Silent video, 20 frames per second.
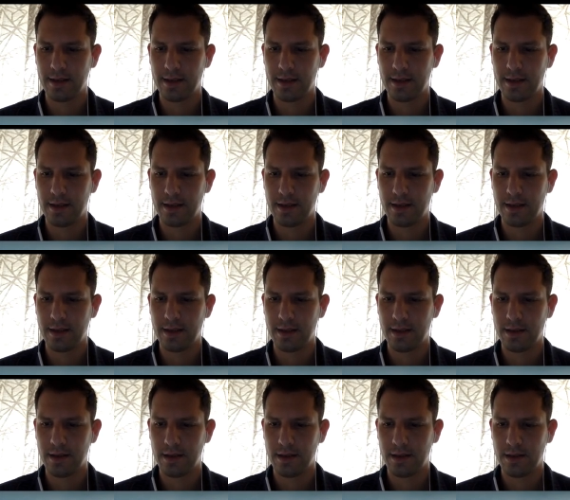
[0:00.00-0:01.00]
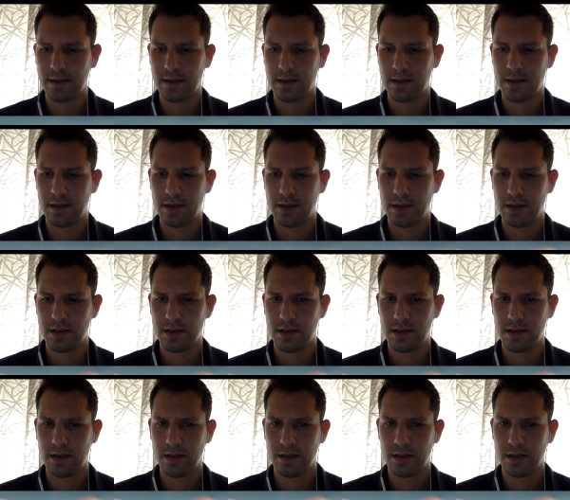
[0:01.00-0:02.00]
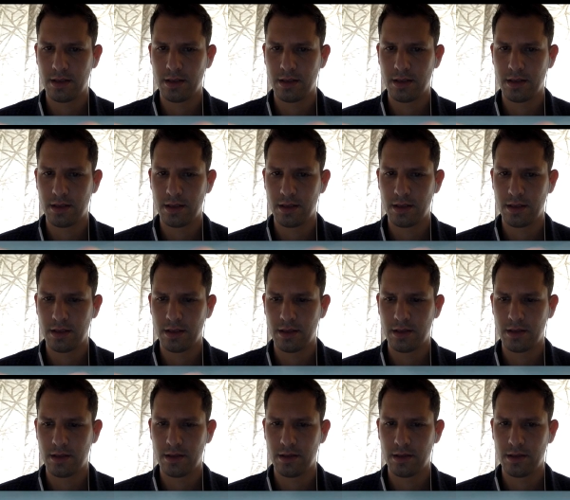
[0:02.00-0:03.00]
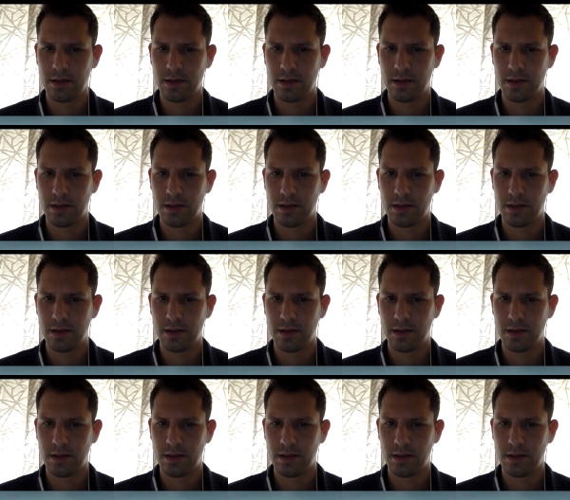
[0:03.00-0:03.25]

(silence)